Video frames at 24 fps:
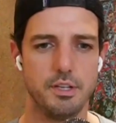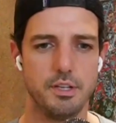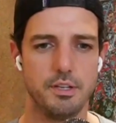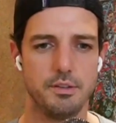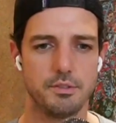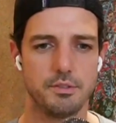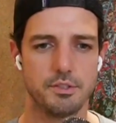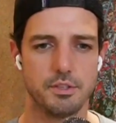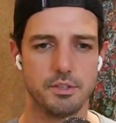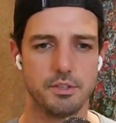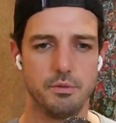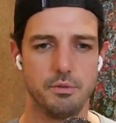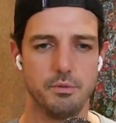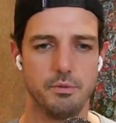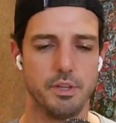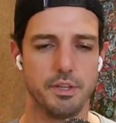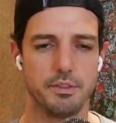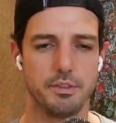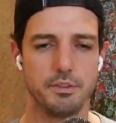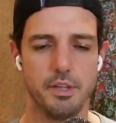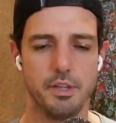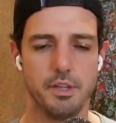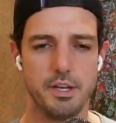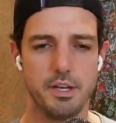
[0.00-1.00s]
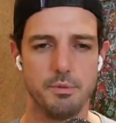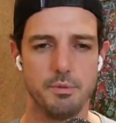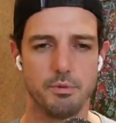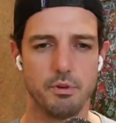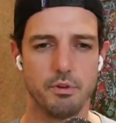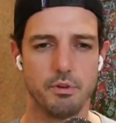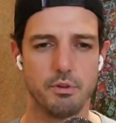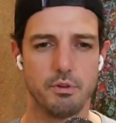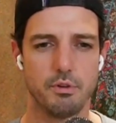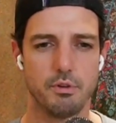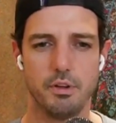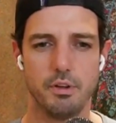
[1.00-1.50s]
so like the lending
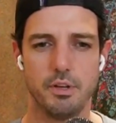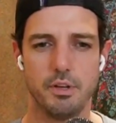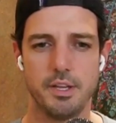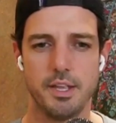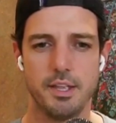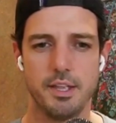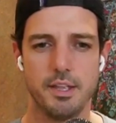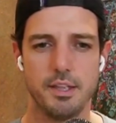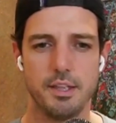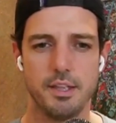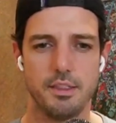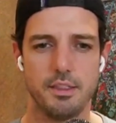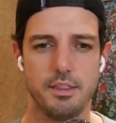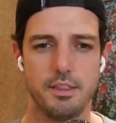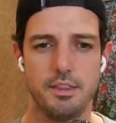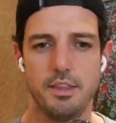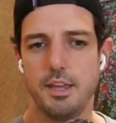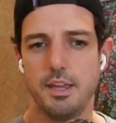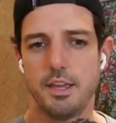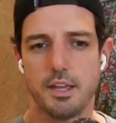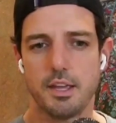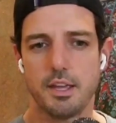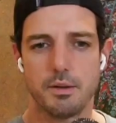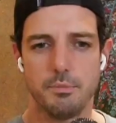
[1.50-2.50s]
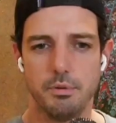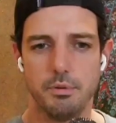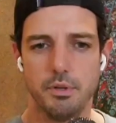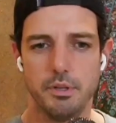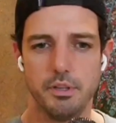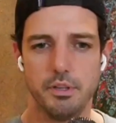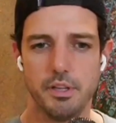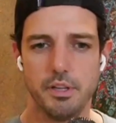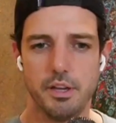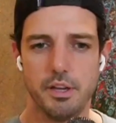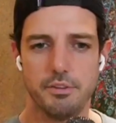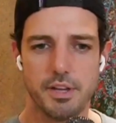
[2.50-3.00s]
protocol, they get completely
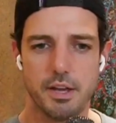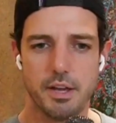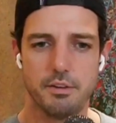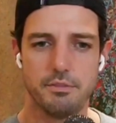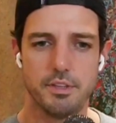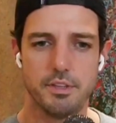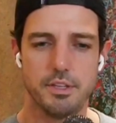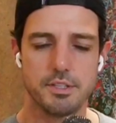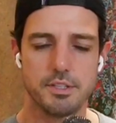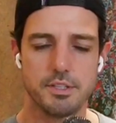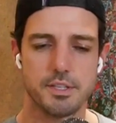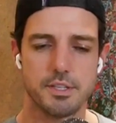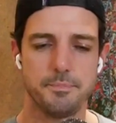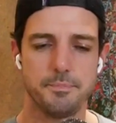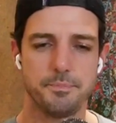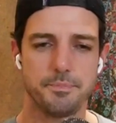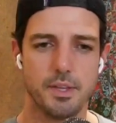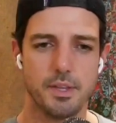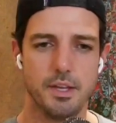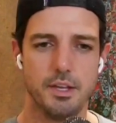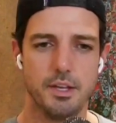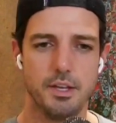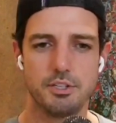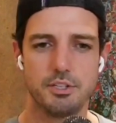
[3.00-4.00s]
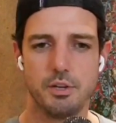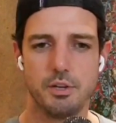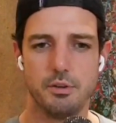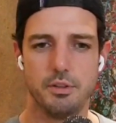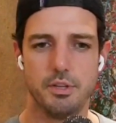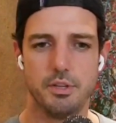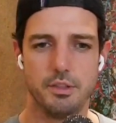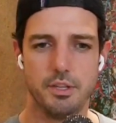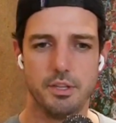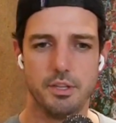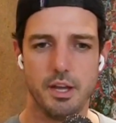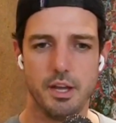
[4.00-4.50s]
left out of this. And so
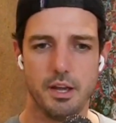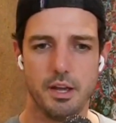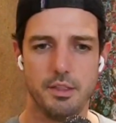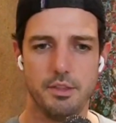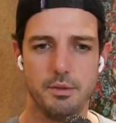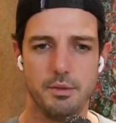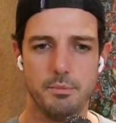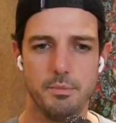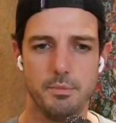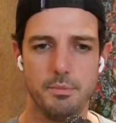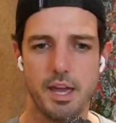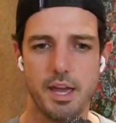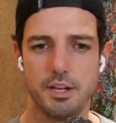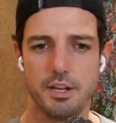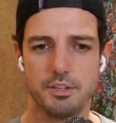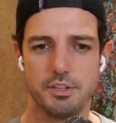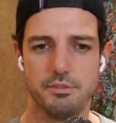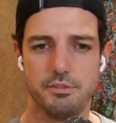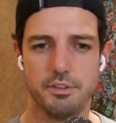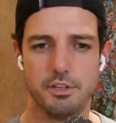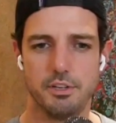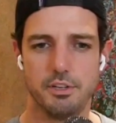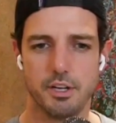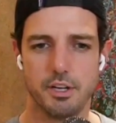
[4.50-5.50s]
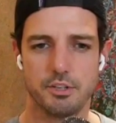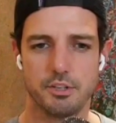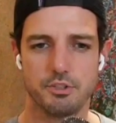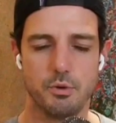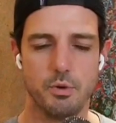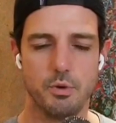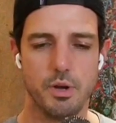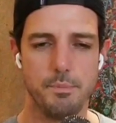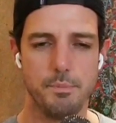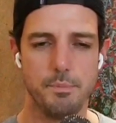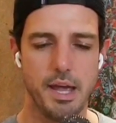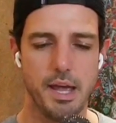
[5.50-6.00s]
the mechanics of it are actually
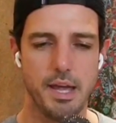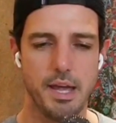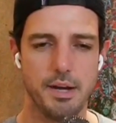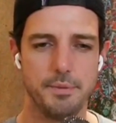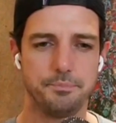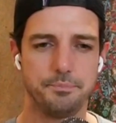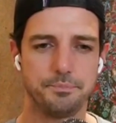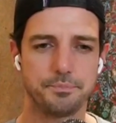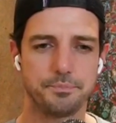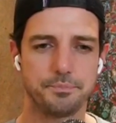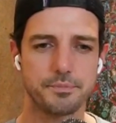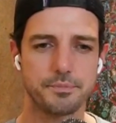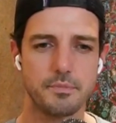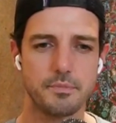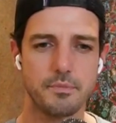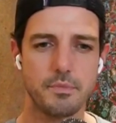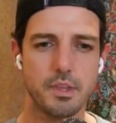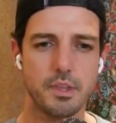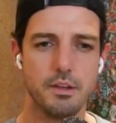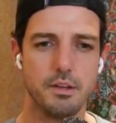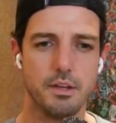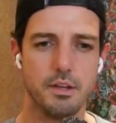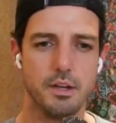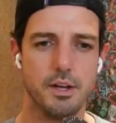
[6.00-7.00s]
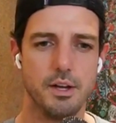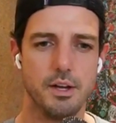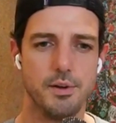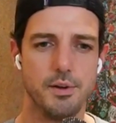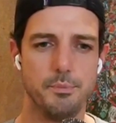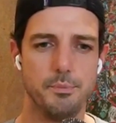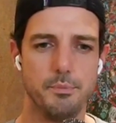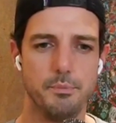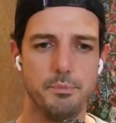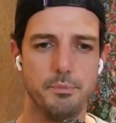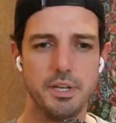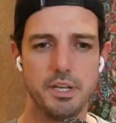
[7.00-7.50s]
quite bad.
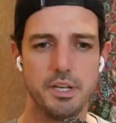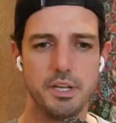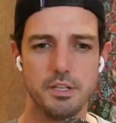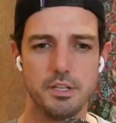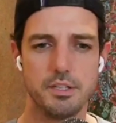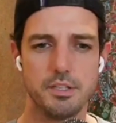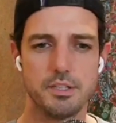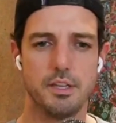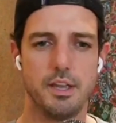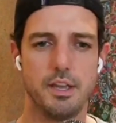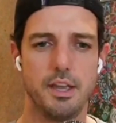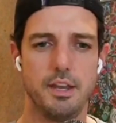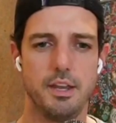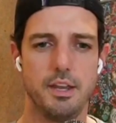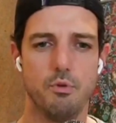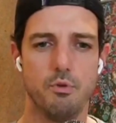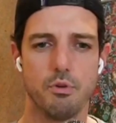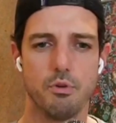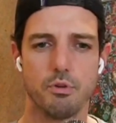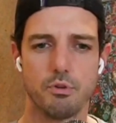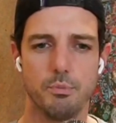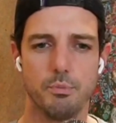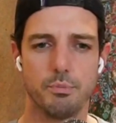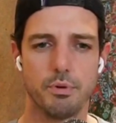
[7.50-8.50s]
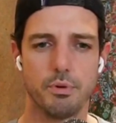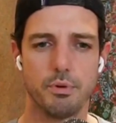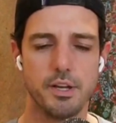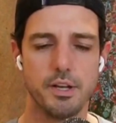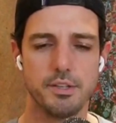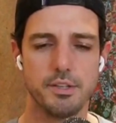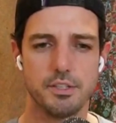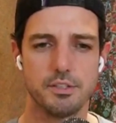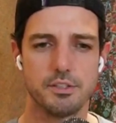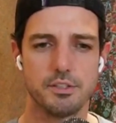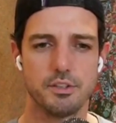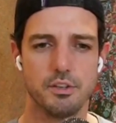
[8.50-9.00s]
Because an Oracle price
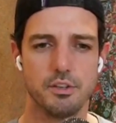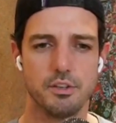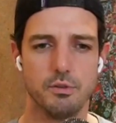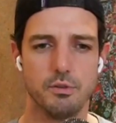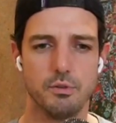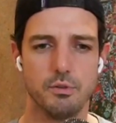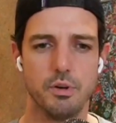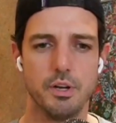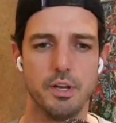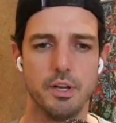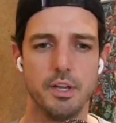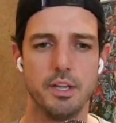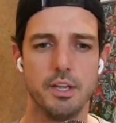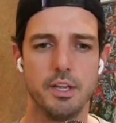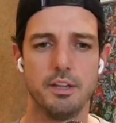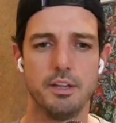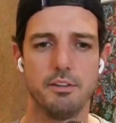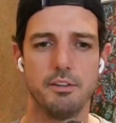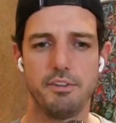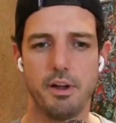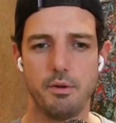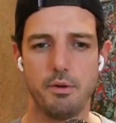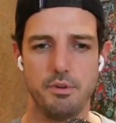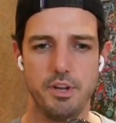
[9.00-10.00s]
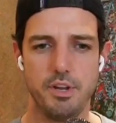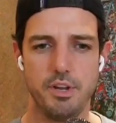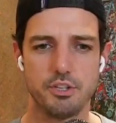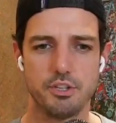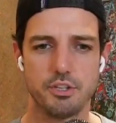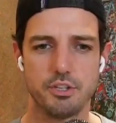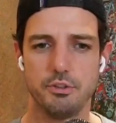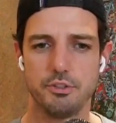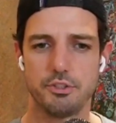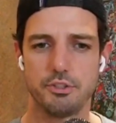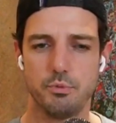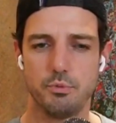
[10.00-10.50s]
is so
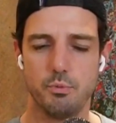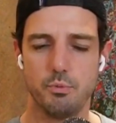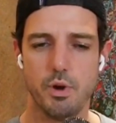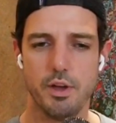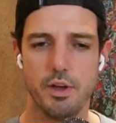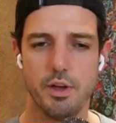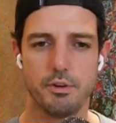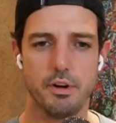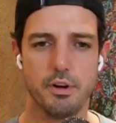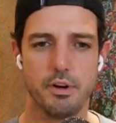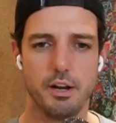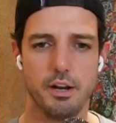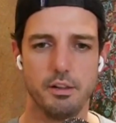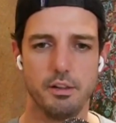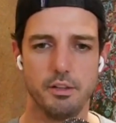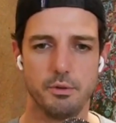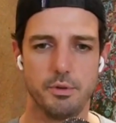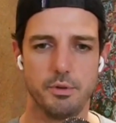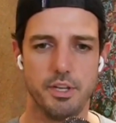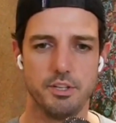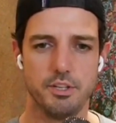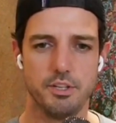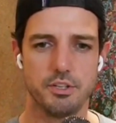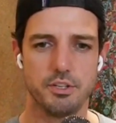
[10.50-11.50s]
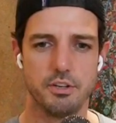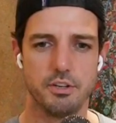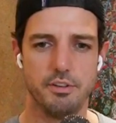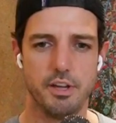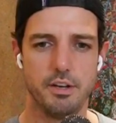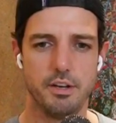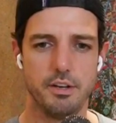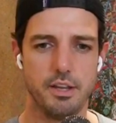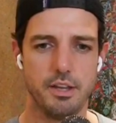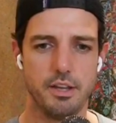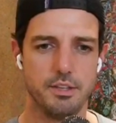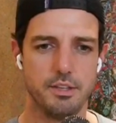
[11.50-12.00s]
foundational to whether or not a liquidation
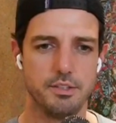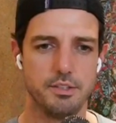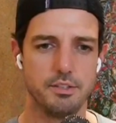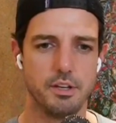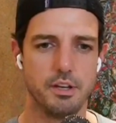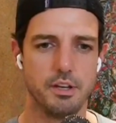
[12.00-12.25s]
event has